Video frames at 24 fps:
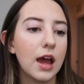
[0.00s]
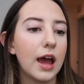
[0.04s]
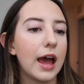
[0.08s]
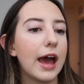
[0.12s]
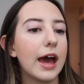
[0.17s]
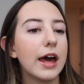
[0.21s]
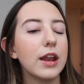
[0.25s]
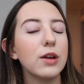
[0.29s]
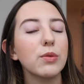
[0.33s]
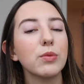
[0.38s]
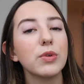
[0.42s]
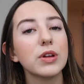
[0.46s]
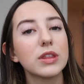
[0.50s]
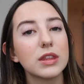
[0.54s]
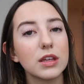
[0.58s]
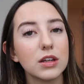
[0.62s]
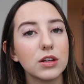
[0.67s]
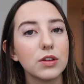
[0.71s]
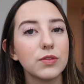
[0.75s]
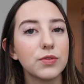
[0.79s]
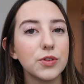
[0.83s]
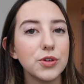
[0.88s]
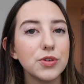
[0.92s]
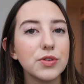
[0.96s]
And
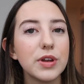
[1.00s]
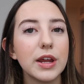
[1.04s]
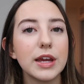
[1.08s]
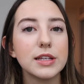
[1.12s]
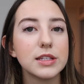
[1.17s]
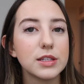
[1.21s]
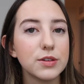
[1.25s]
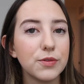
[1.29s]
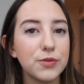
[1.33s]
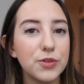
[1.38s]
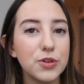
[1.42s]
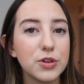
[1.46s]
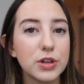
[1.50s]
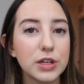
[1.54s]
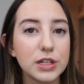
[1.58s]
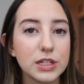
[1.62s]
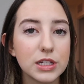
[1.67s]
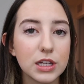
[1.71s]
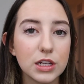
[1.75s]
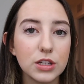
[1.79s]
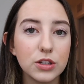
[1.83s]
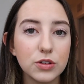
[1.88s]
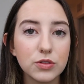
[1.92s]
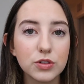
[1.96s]
within a few days, if you
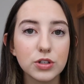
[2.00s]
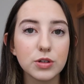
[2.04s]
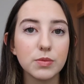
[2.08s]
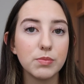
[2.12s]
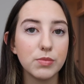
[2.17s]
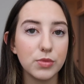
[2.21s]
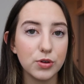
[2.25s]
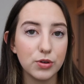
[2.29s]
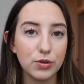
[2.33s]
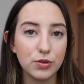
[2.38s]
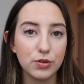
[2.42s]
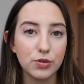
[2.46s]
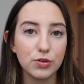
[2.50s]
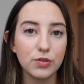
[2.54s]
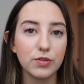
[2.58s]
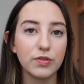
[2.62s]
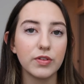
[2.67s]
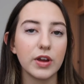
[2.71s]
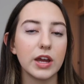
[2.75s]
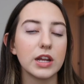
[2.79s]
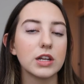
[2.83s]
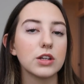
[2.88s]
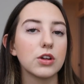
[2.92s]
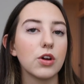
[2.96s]
continue to
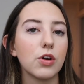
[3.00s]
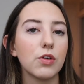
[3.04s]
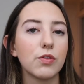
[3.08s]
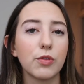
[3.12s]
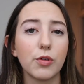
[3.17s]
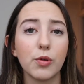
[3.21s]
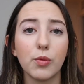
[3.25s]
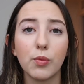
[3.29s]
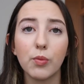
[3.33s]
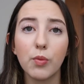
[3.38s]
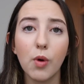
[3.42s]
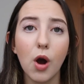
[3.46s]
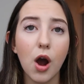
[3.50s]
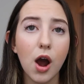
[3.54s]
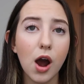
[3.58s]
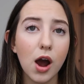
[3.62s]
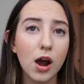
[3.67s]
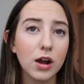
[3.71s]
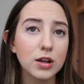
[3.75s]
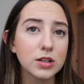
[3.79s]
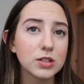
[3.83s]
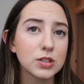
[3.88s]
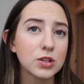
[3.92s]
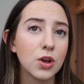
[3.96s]
move and go for
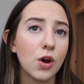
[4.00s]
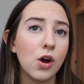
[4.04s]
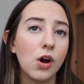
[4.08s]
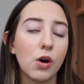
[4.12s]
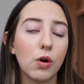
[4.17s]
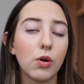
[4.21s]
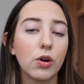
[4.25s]
walks,